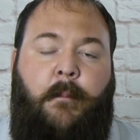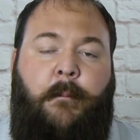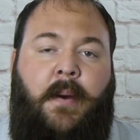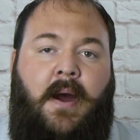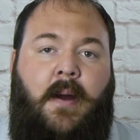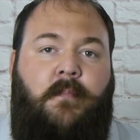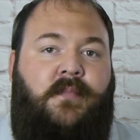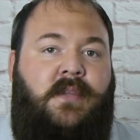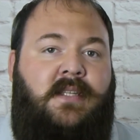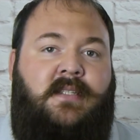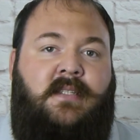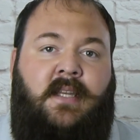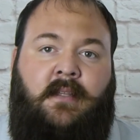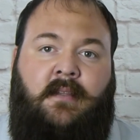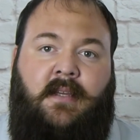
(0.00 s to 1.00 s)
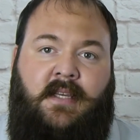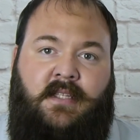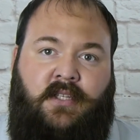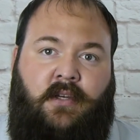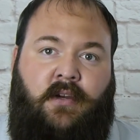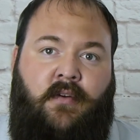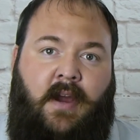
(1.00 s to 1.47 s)
But this still
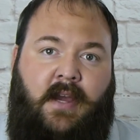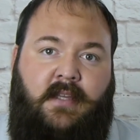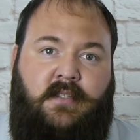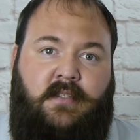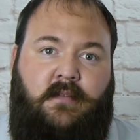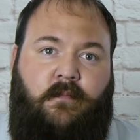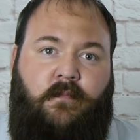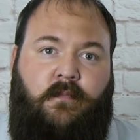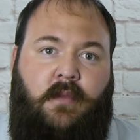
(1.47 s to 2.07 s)
isn't great.